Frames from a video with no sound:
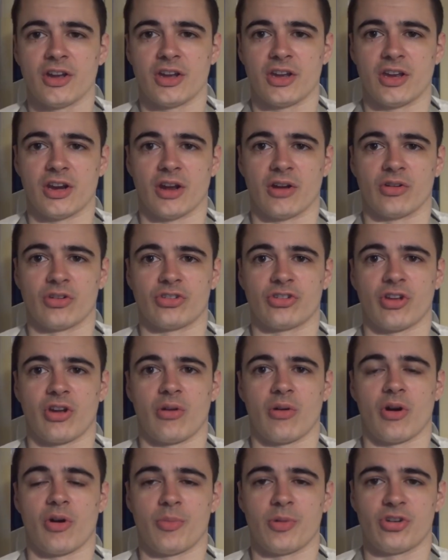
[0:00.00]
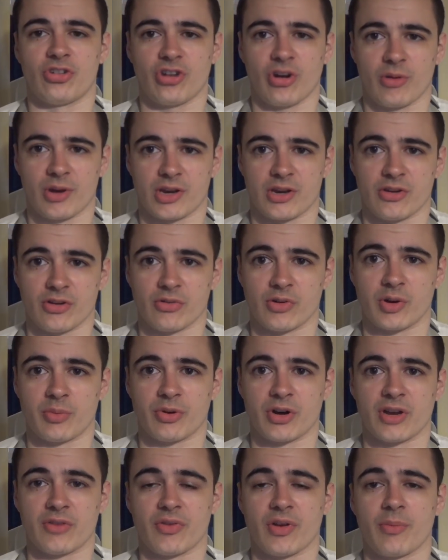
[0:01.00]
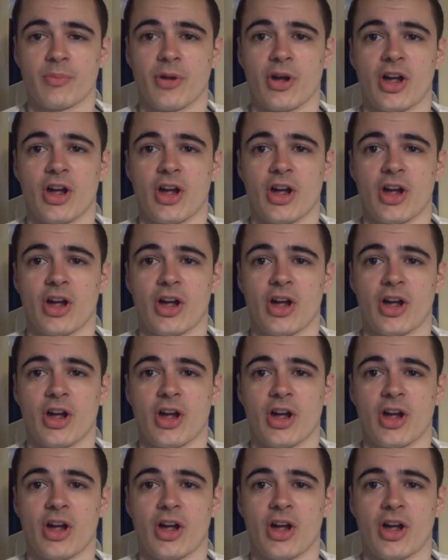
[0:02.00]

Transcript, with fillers: You know, so I'll be showing you the rebreather,